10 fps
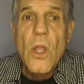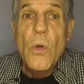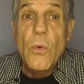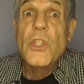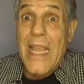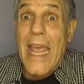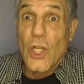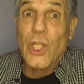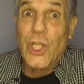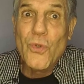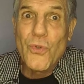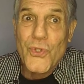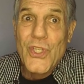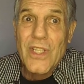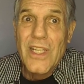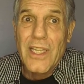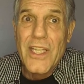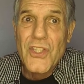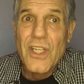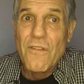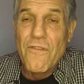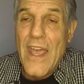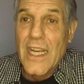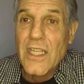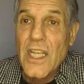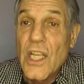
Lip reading: which is how to close a lesson, in fact.